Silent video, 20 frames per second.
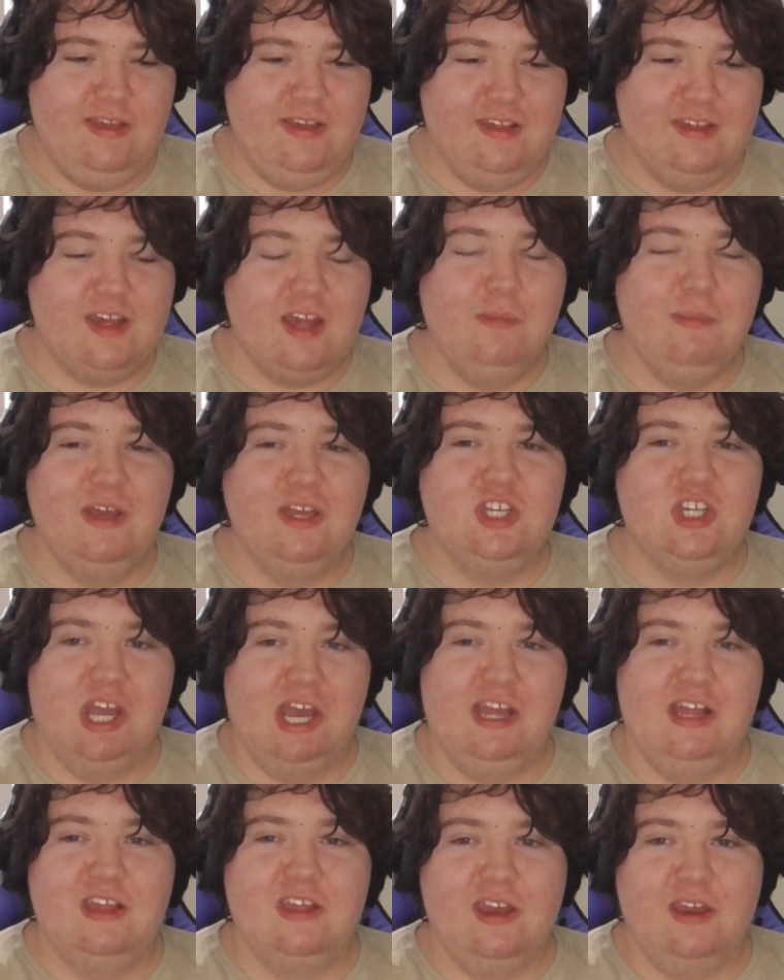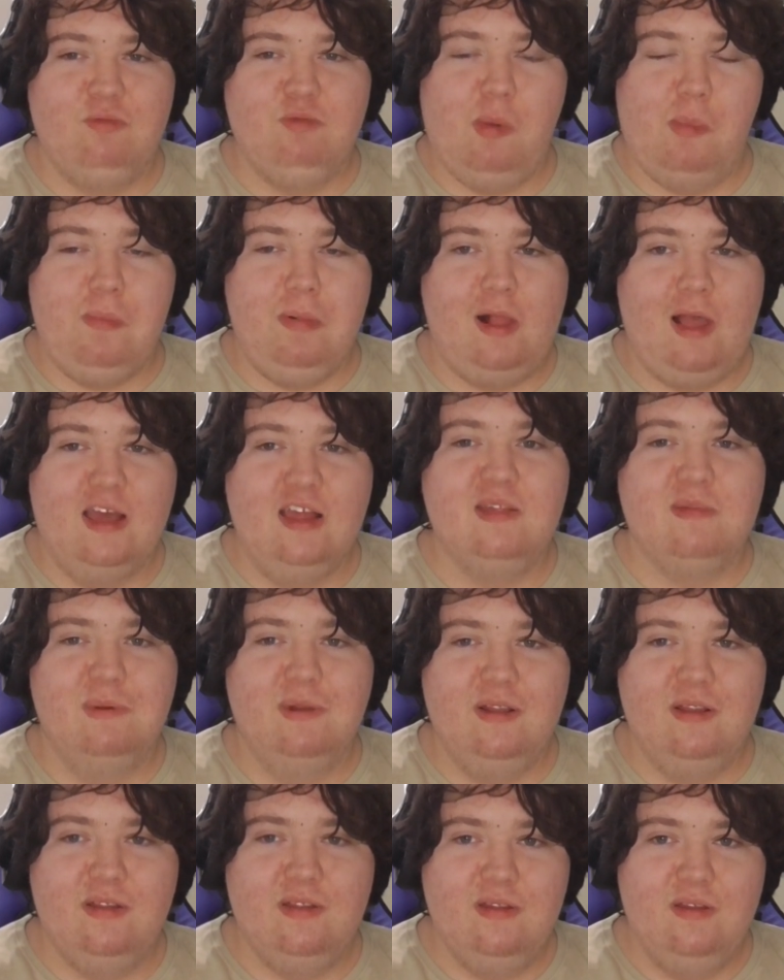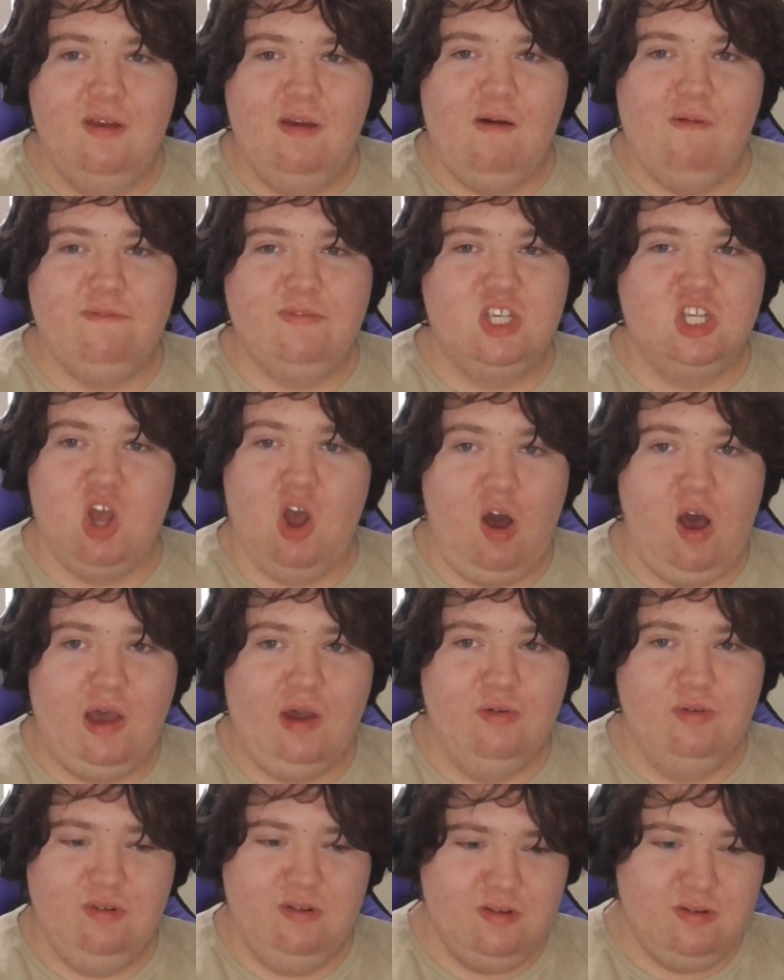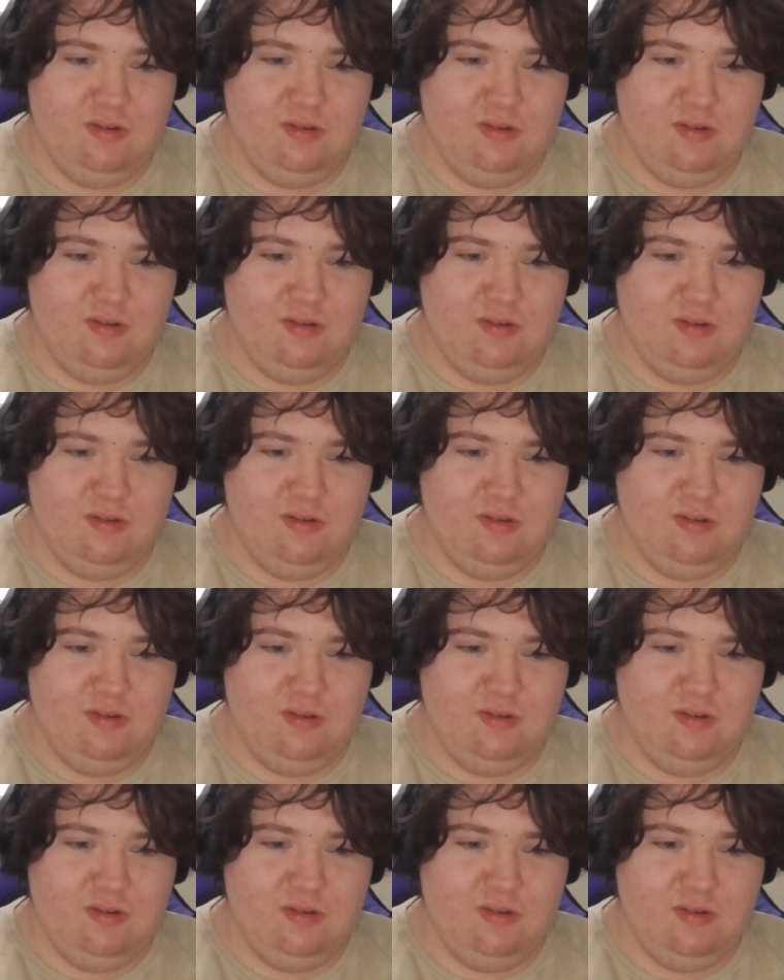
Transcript: Is this gonna be Gene's, like, replacement child?